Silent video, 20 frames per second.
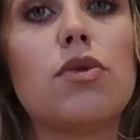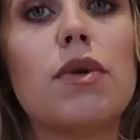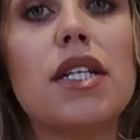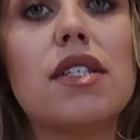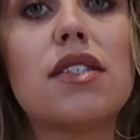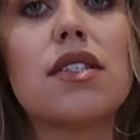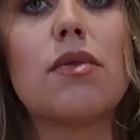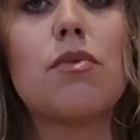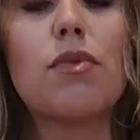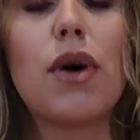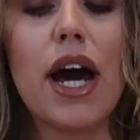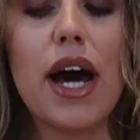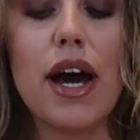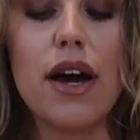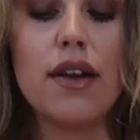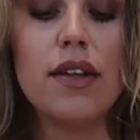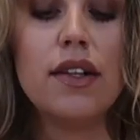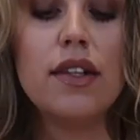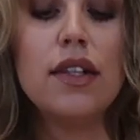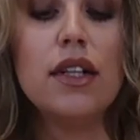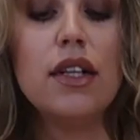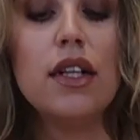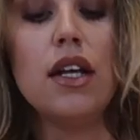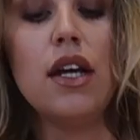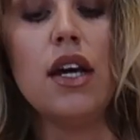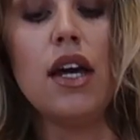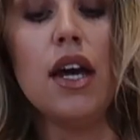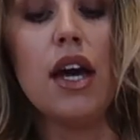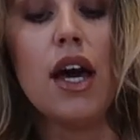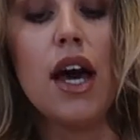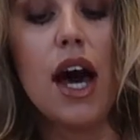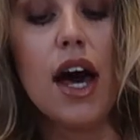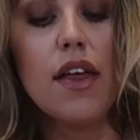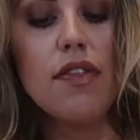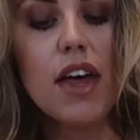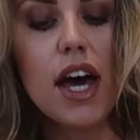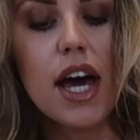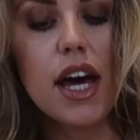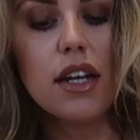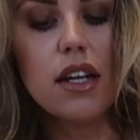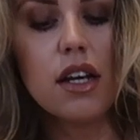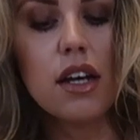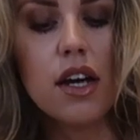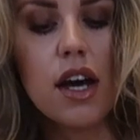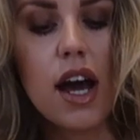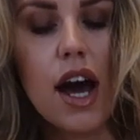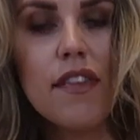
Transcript: to eat somewhere and then